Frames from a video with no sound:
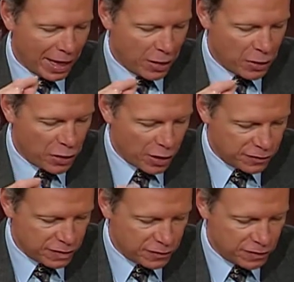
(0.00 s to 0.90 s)

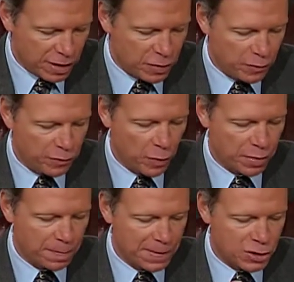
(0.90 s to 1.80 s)
Thus he said, The
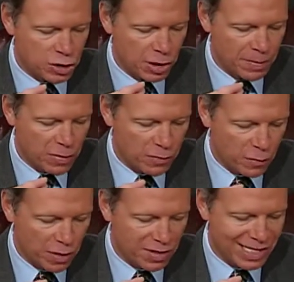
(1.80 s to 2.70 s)
fourth beast shall be the
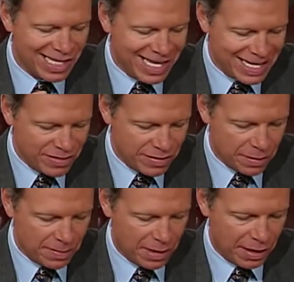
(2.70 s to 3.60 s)
fourth
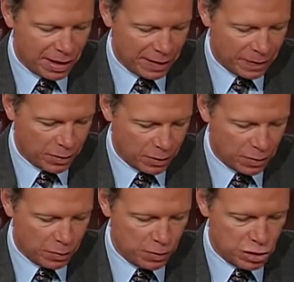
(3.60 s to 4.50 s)
kingdom on the
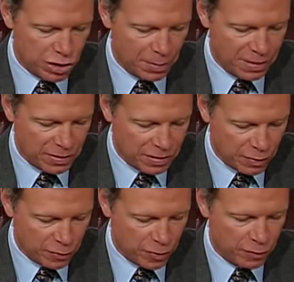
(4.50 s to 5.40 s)
earth, which shall be
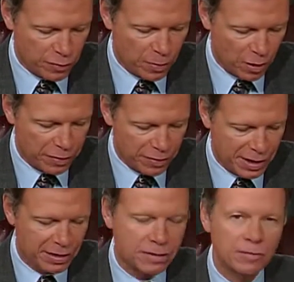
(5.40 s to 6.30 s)
different from all other
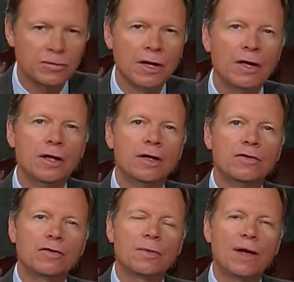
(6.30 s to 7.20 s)
kingdoms.
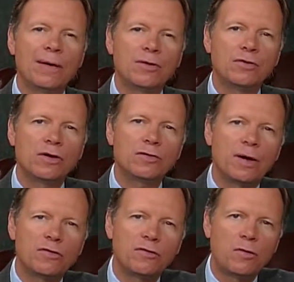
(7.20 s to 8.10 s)
So the Bible talks
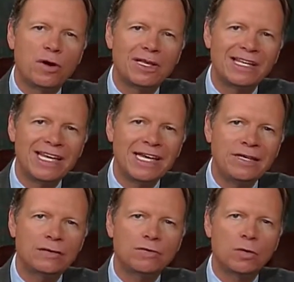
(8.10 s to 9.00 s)
about four
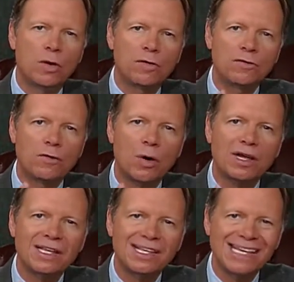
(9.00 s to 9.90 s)
kings or four
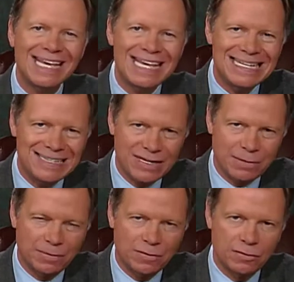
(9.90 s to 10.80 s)

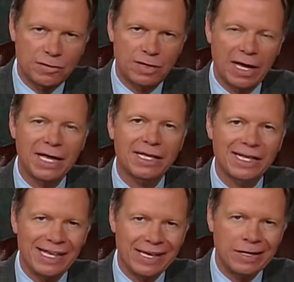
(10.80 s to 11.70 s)
kingdoms. A
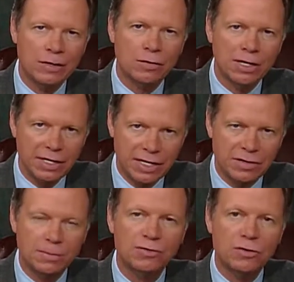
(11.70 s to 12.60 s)
king or a
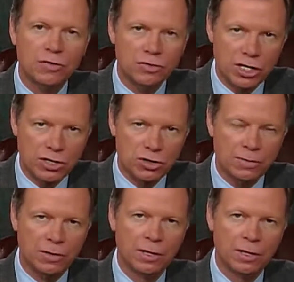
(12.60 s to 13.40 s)
kingdom is interchangeable.